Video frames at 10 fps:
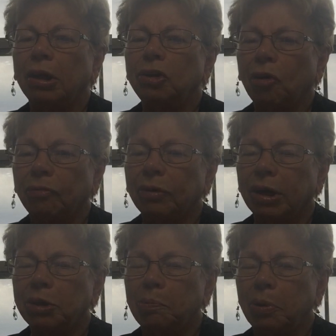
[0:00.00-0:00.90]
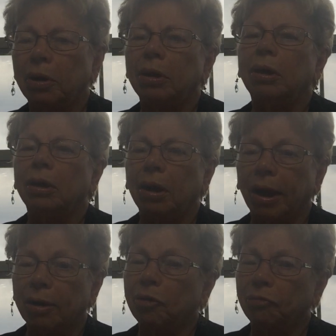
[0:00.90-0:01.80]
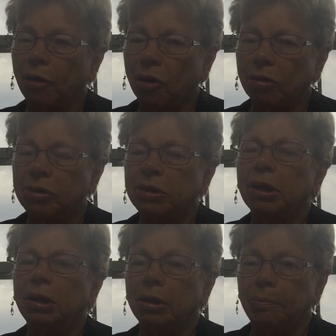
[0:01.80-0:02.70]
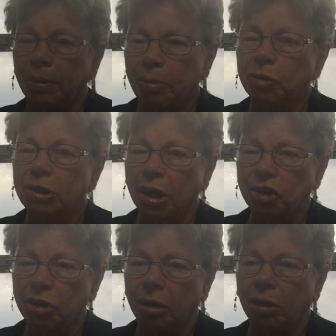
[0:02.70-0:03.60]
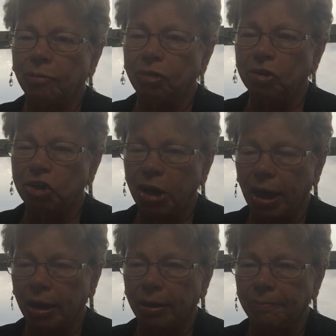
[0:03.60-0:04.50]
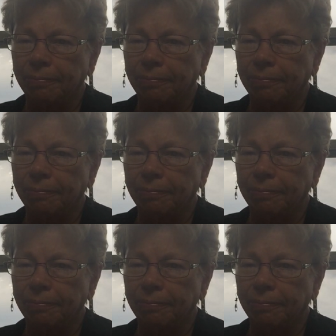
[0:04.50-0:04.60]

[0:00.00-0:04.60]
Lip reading: Don't forget to put Niagara Falls in the memo section of your check.